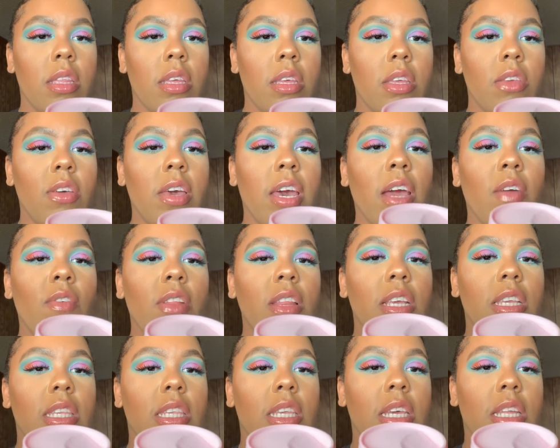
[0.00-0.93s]
You can't
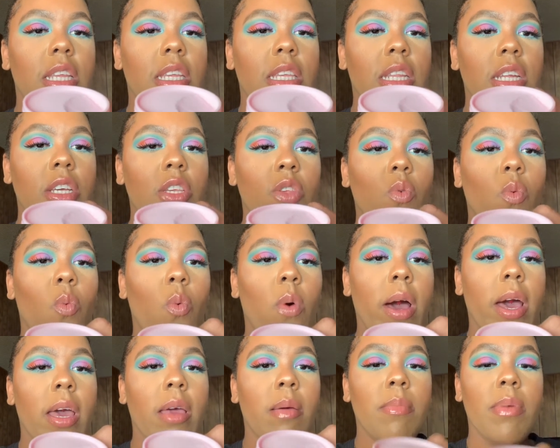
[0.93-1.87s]
really see, this looks
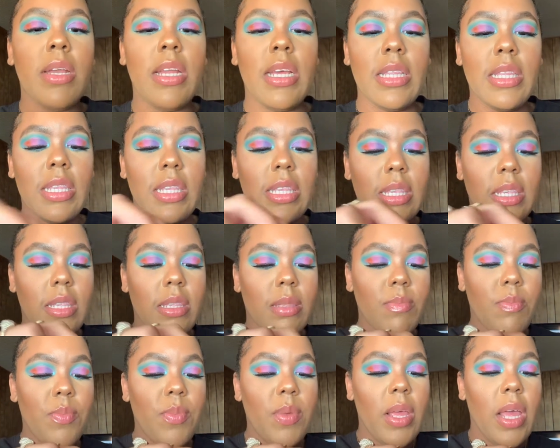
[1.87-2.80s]
white, but it's
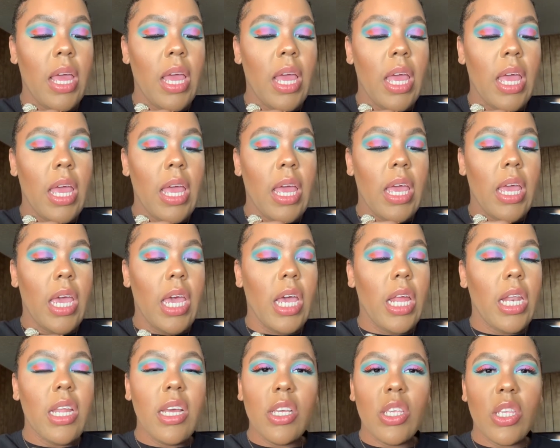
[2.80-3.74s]
it
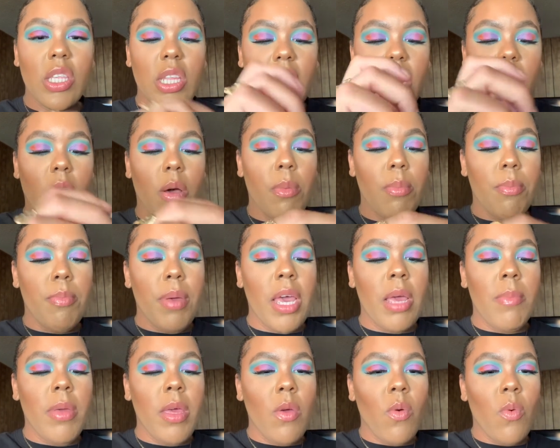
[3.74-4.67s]
looks like a
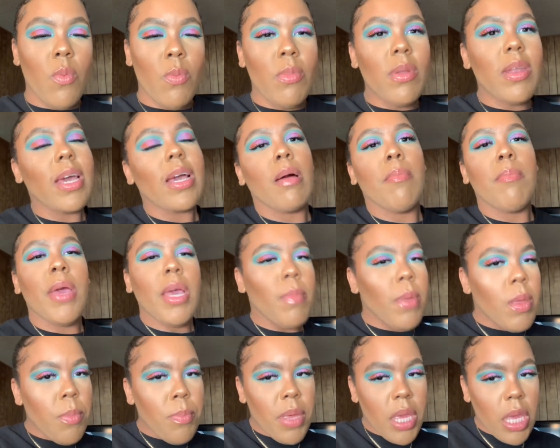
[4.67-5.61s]
baby like a
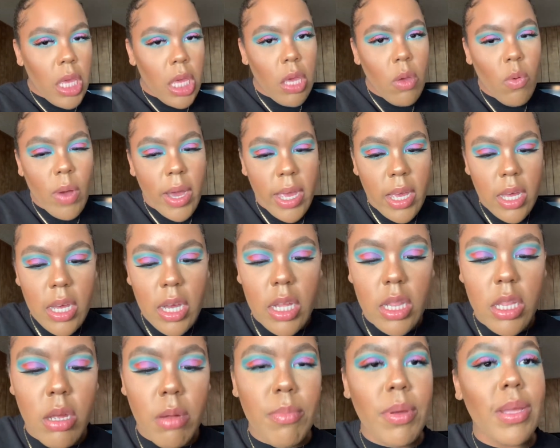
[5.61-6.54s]
baby pinky white
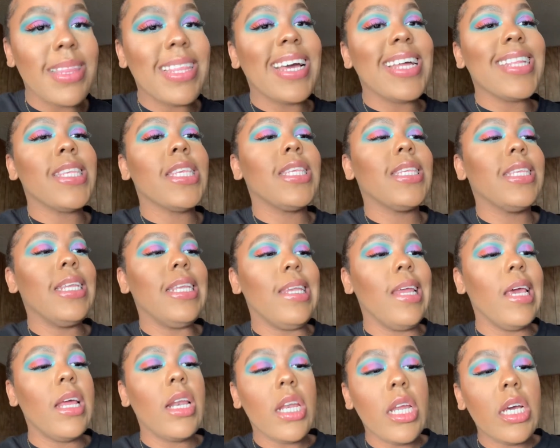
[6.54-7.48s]
color but that's
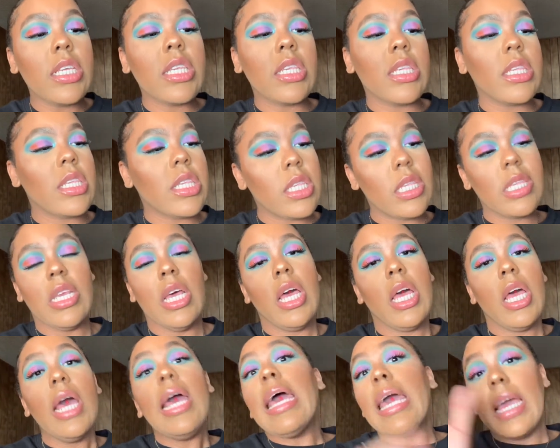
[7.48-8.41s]
it looks
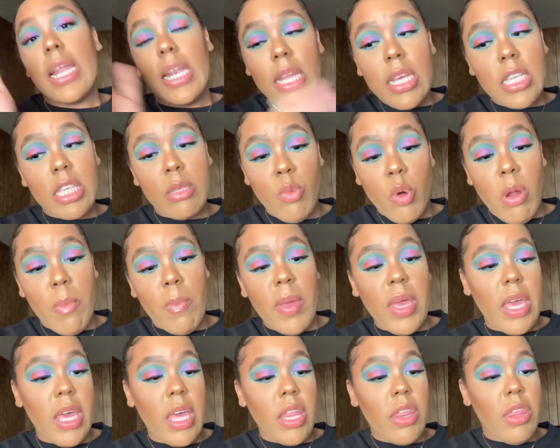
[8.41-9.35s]
it looks more
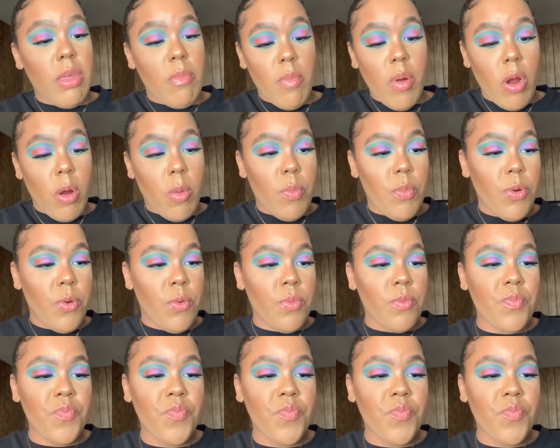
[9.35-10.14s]
pink than purple